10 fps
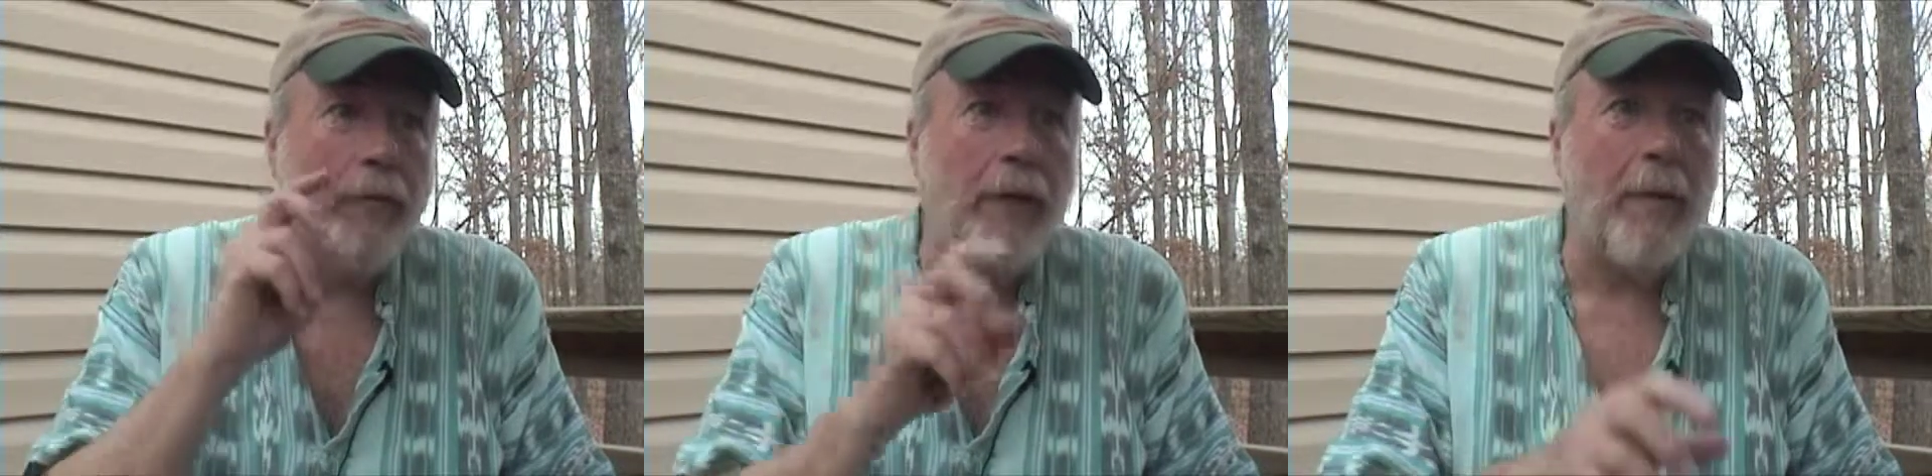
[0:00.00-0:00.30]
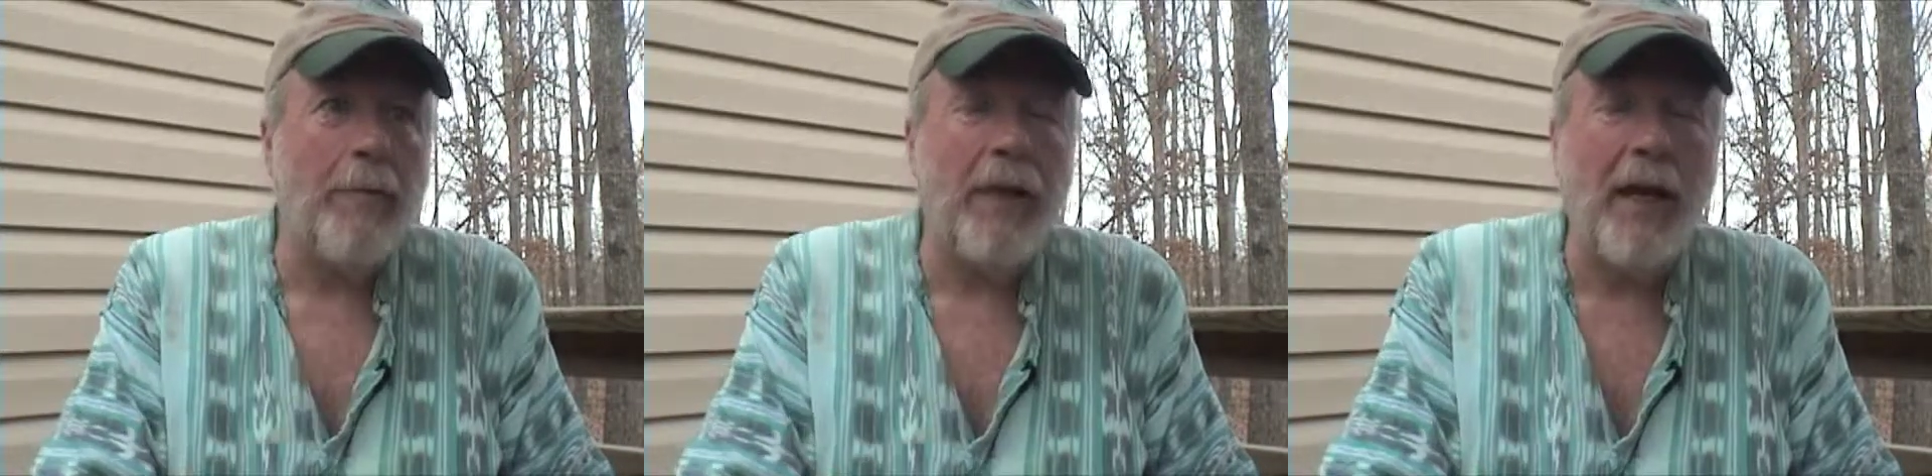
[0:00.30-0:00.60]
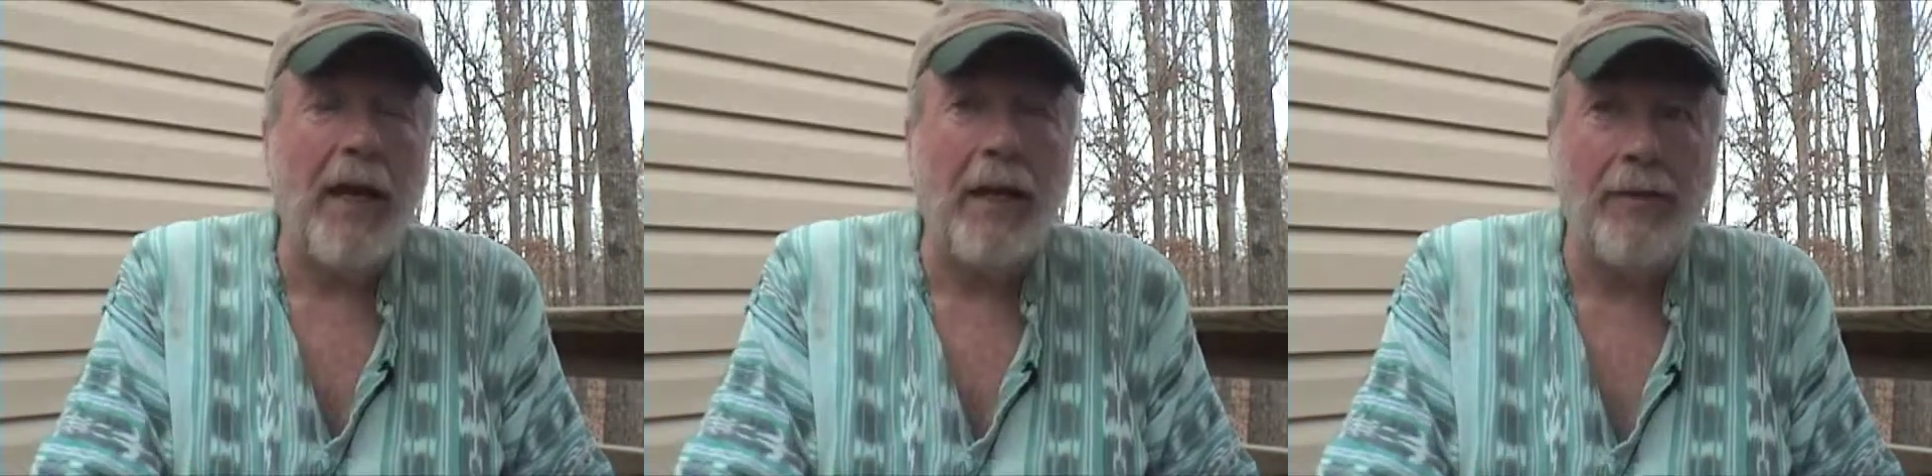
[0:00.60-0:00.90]
of
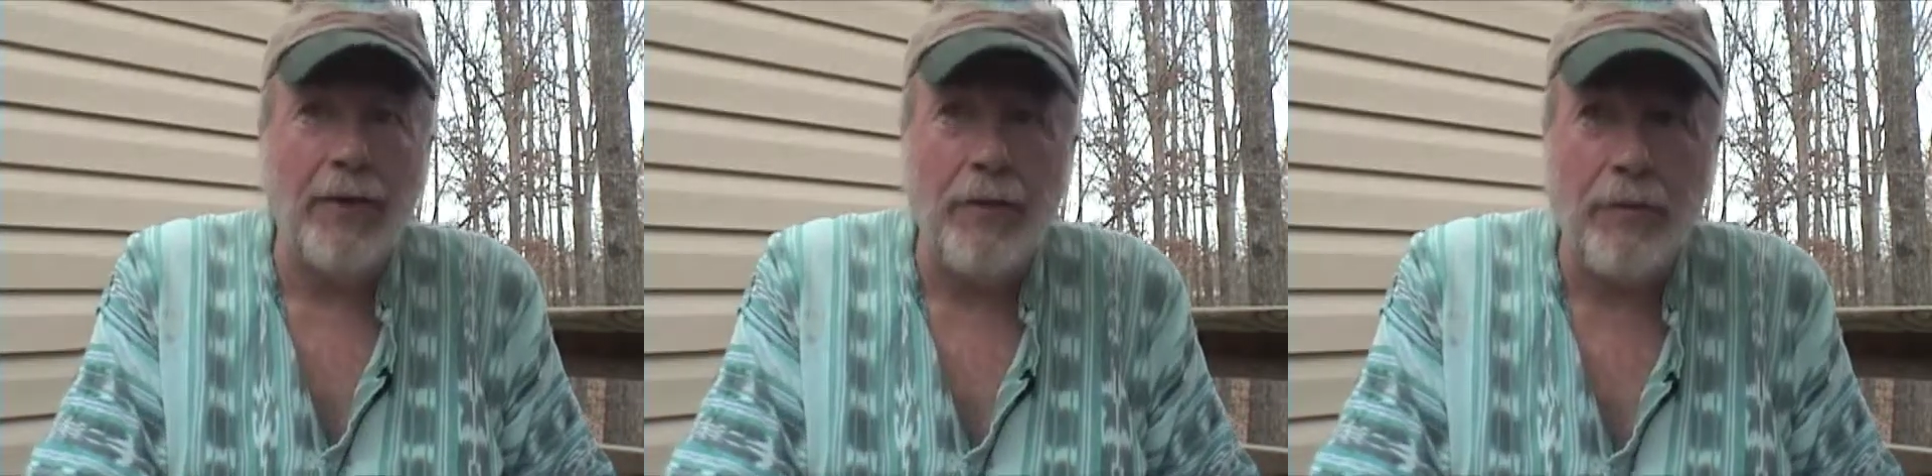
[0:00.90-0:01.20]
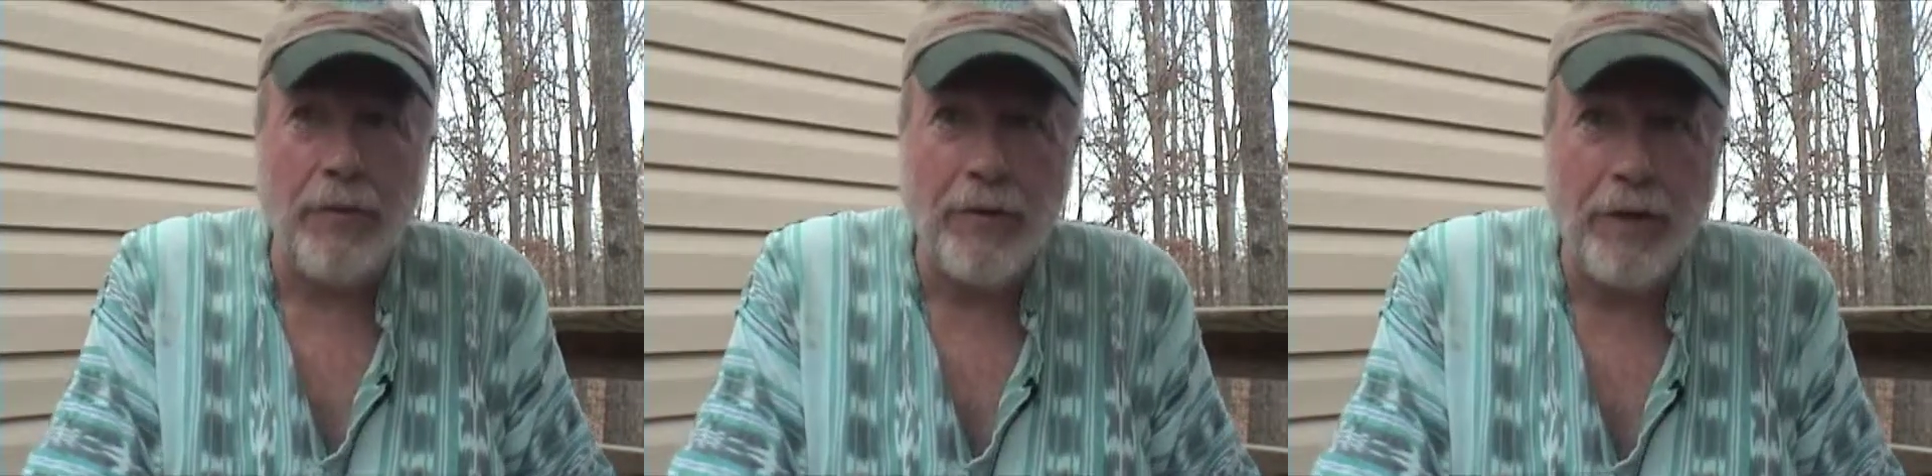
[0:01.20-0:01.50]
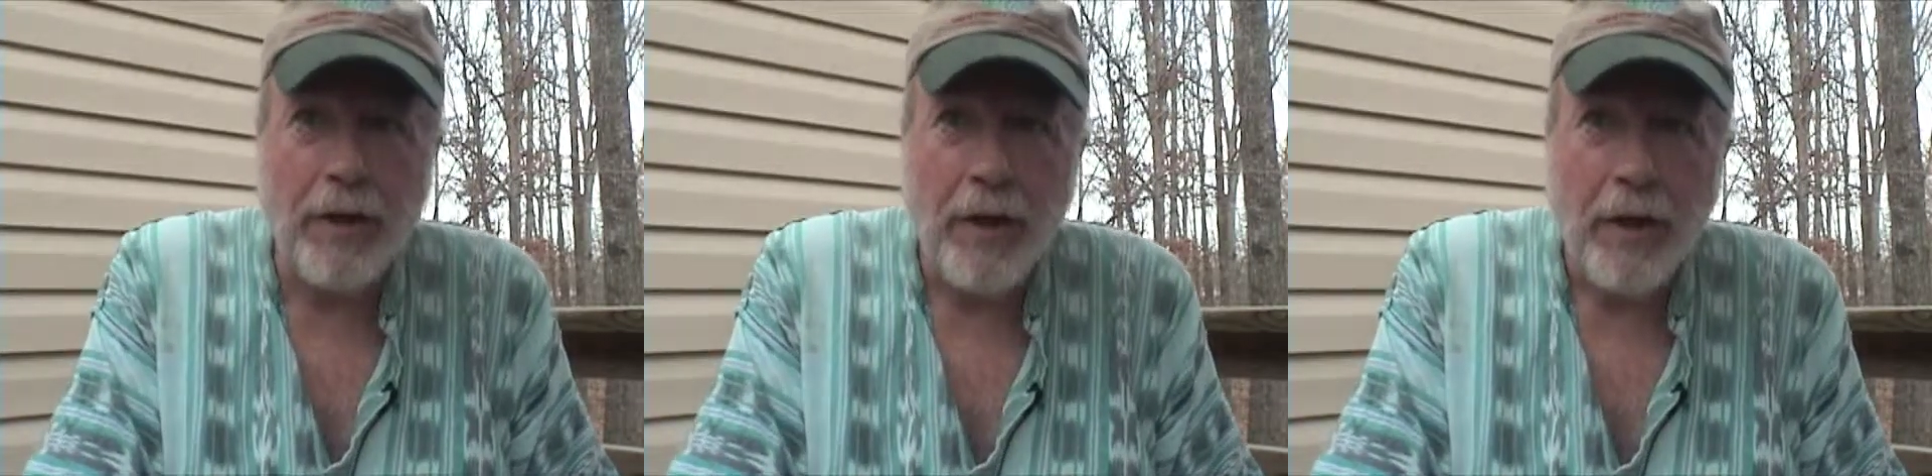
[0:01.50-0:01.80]
MBA students